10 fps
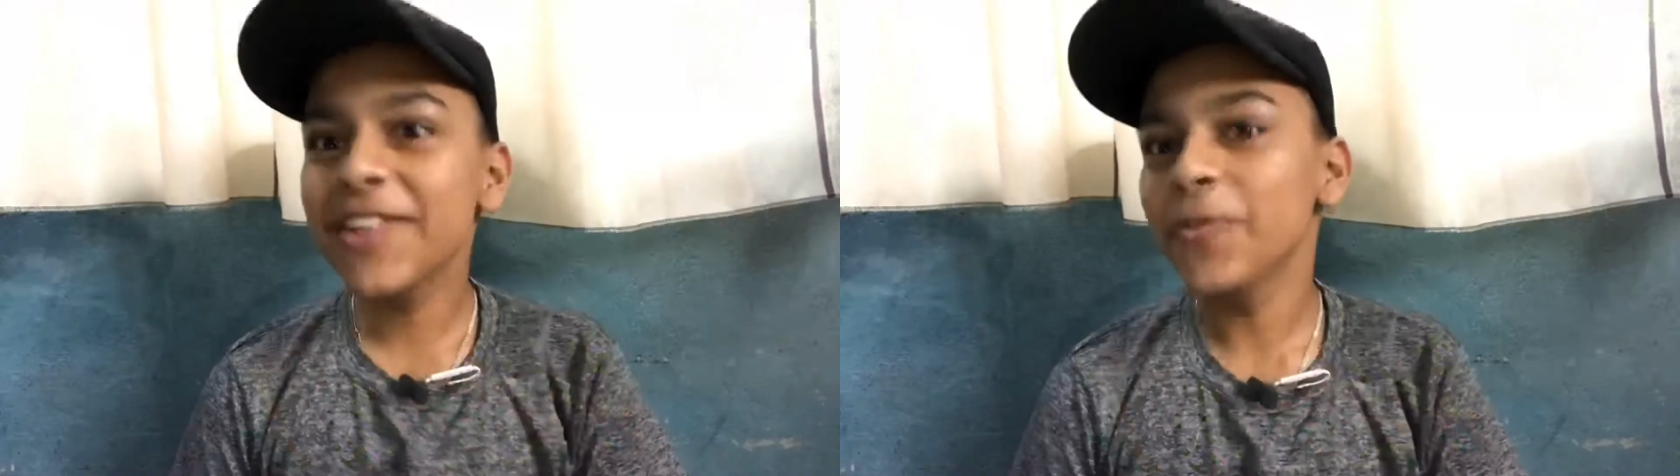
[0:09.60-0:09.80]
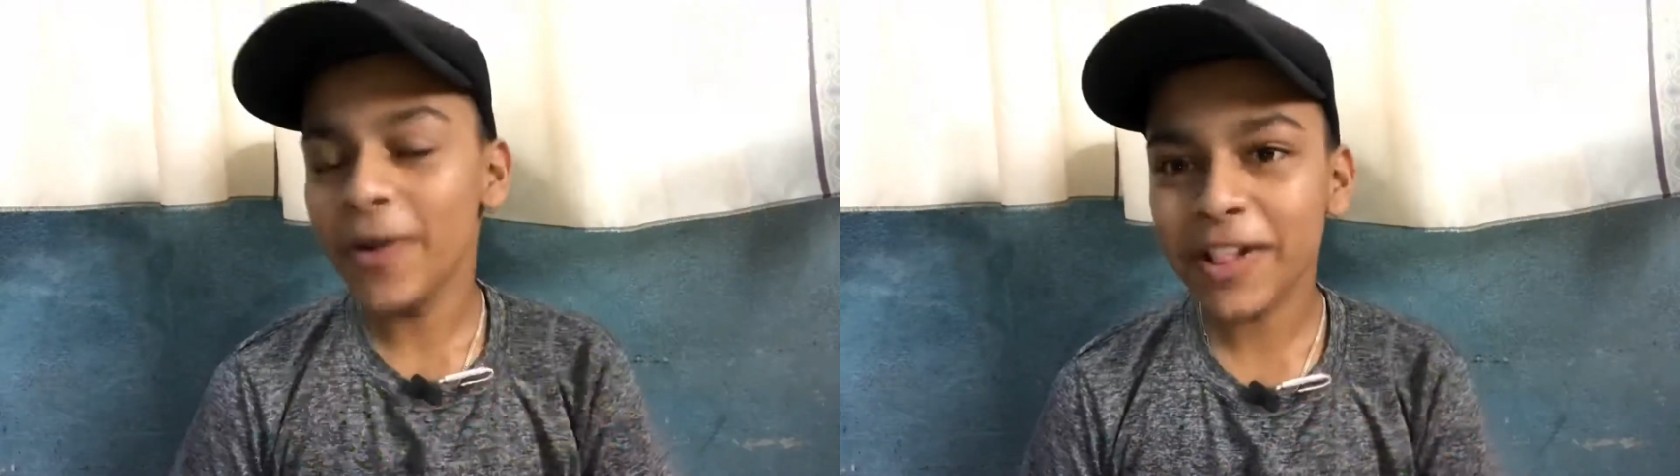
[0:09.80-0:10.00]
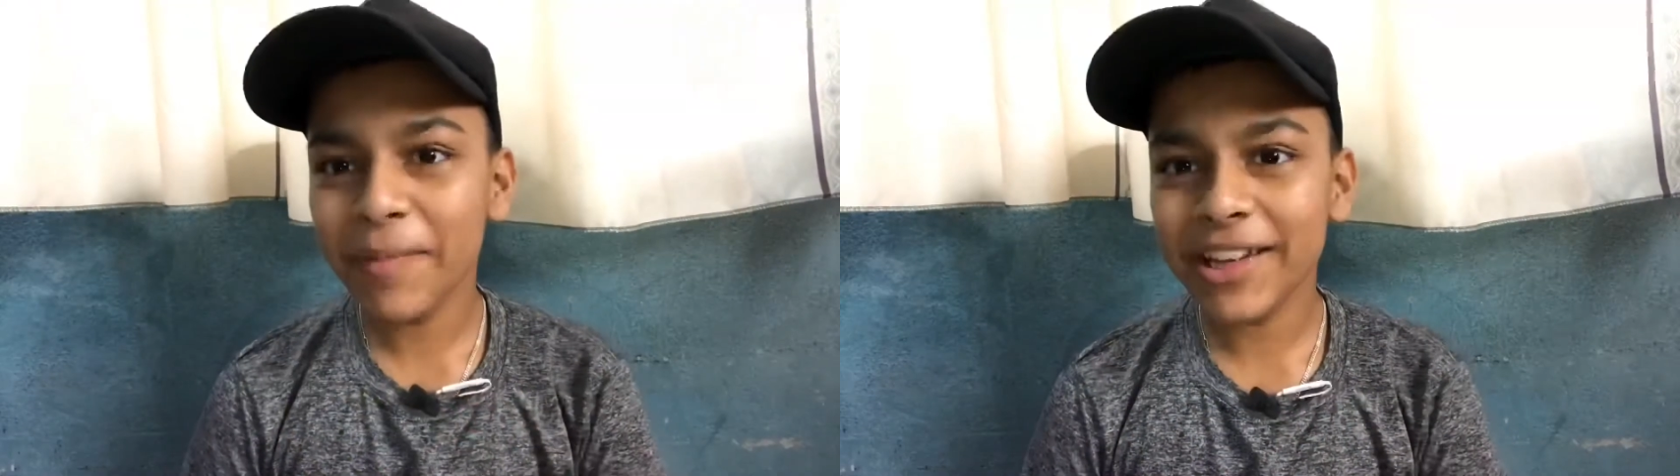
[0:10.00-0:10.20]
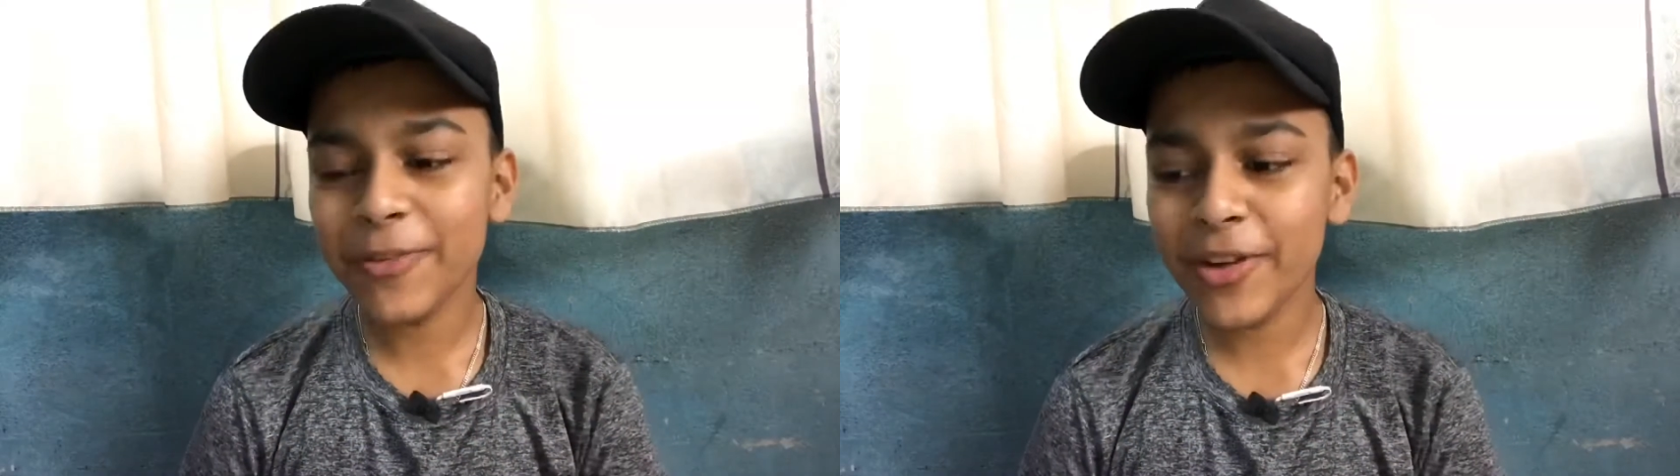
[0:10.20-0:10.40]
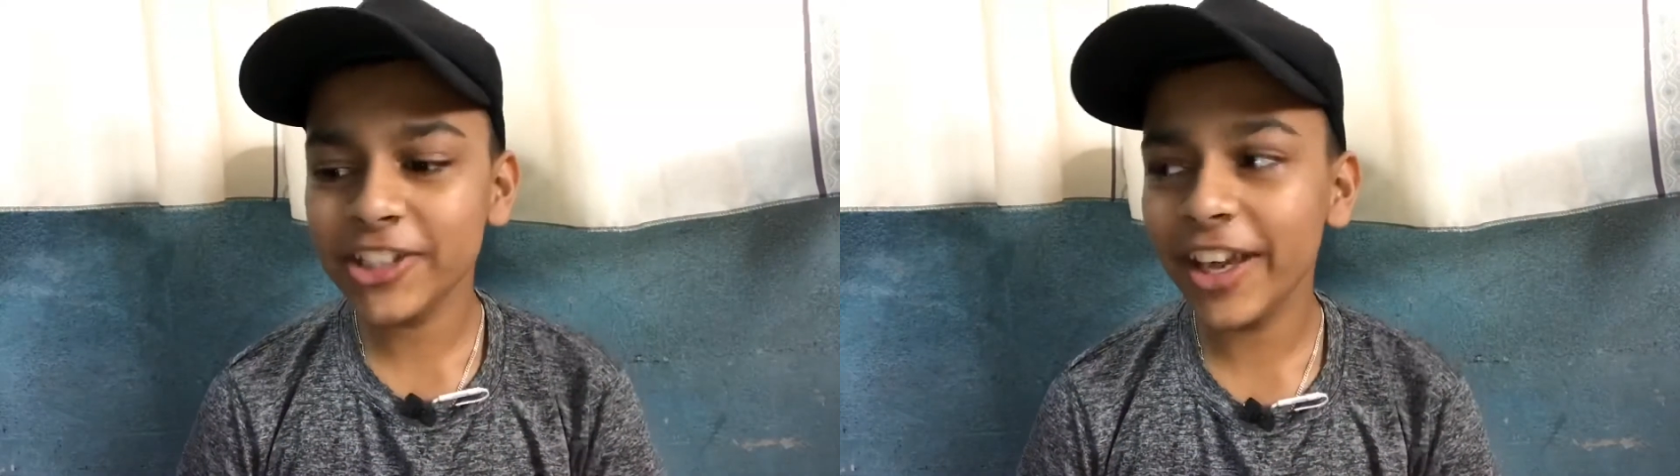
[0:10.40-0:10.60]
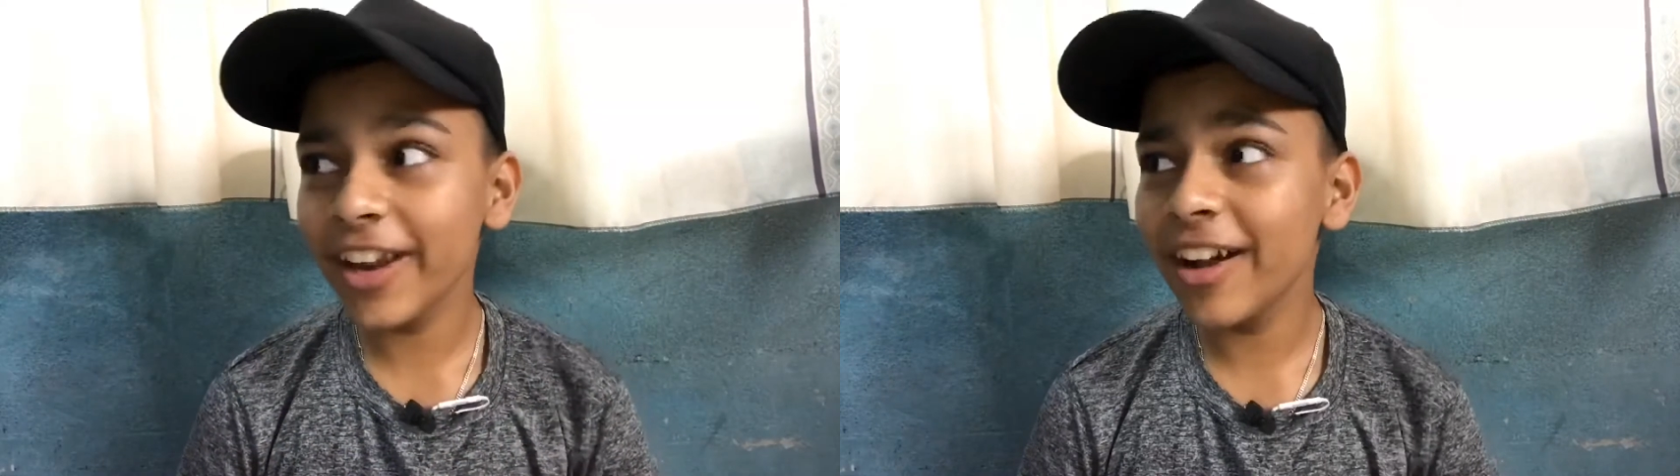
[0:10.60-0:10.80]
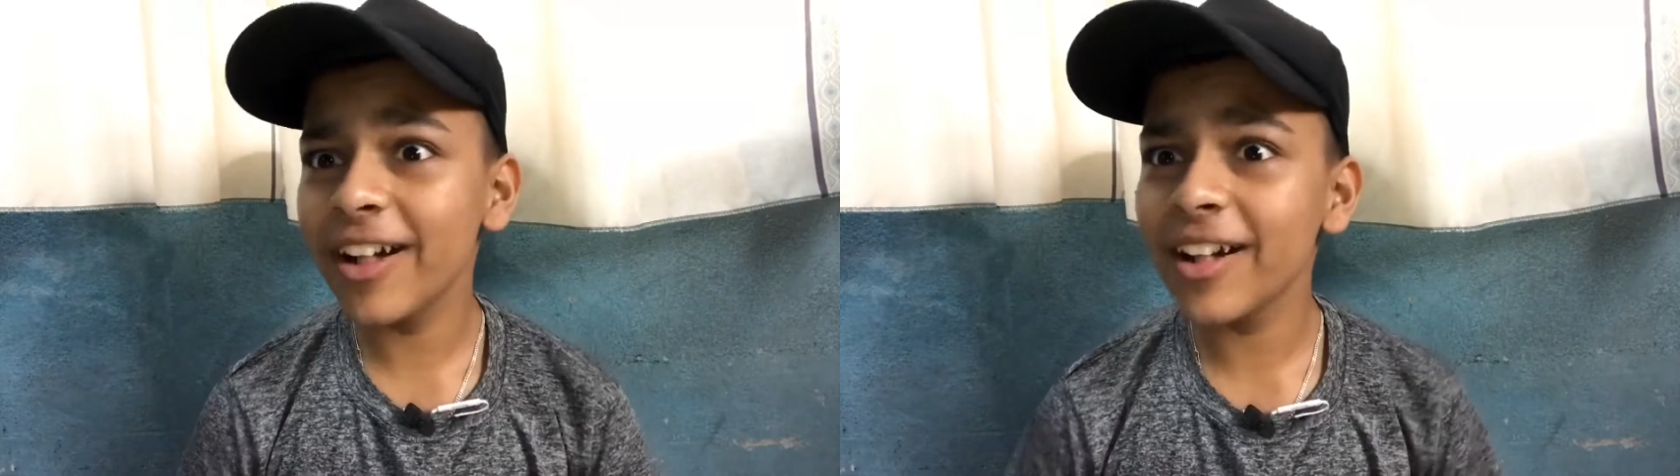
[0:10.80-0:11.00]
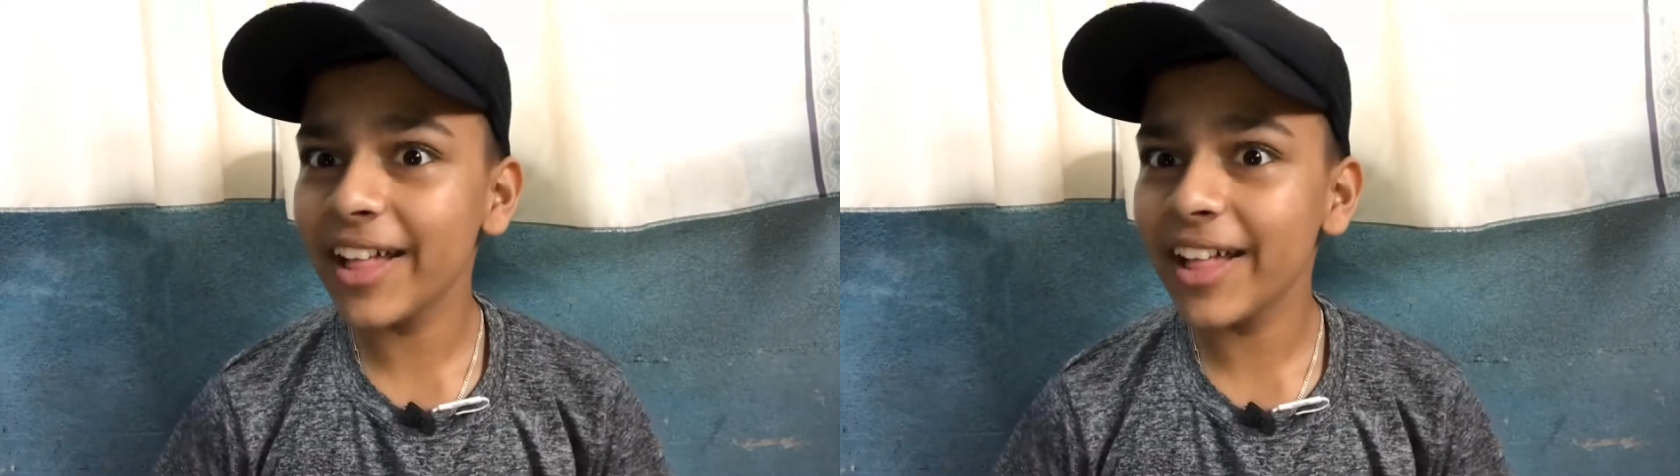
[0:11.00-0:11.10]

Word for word: welcome back to my channel